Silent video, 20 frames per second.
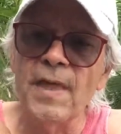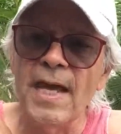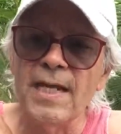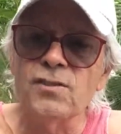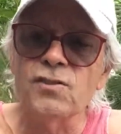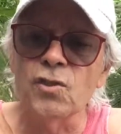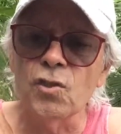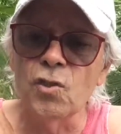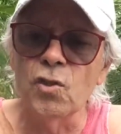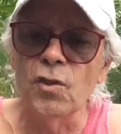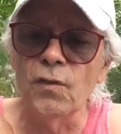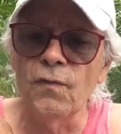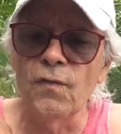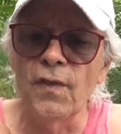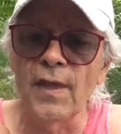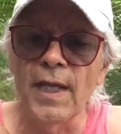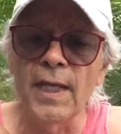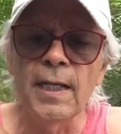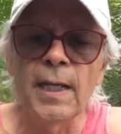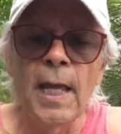That's a good
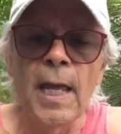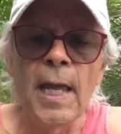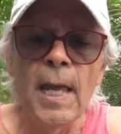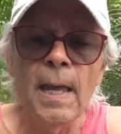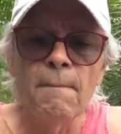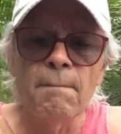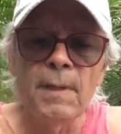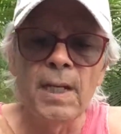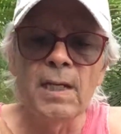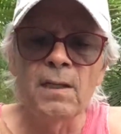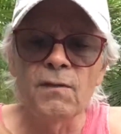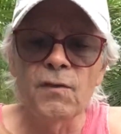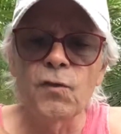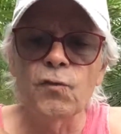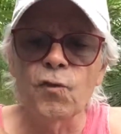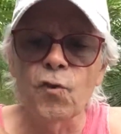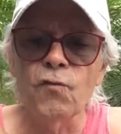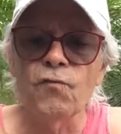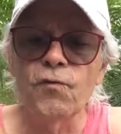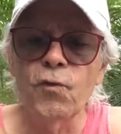thing, meaning
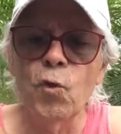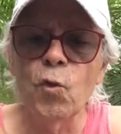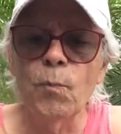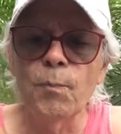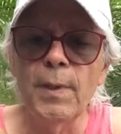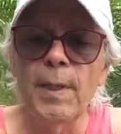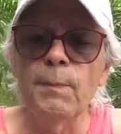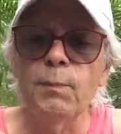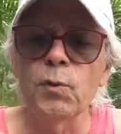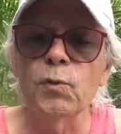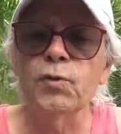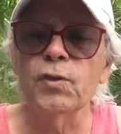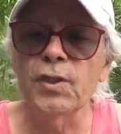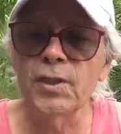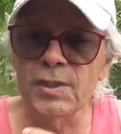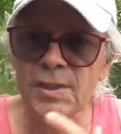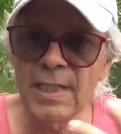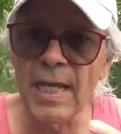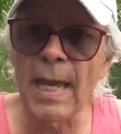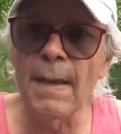that there are fewer people to
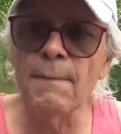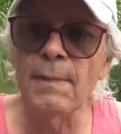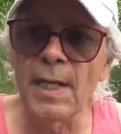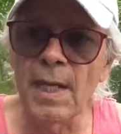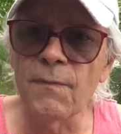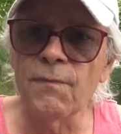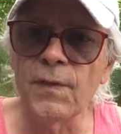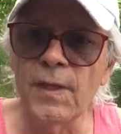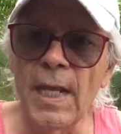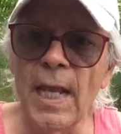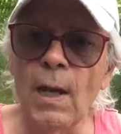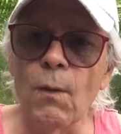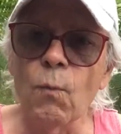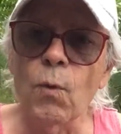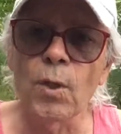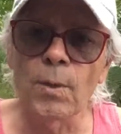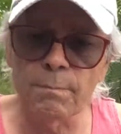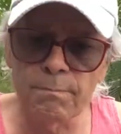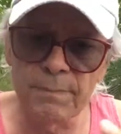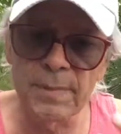contaminate the
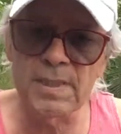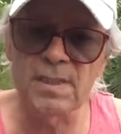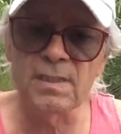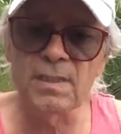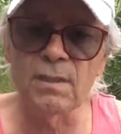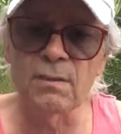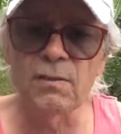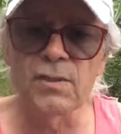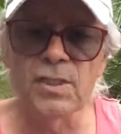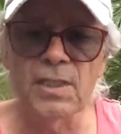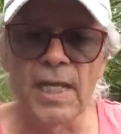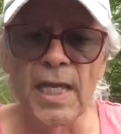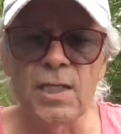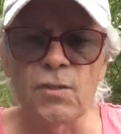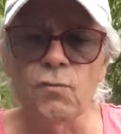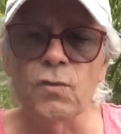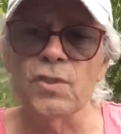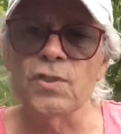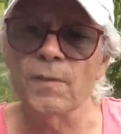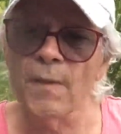network. But still, it's
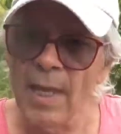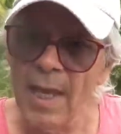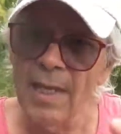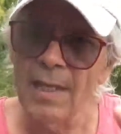dangerous.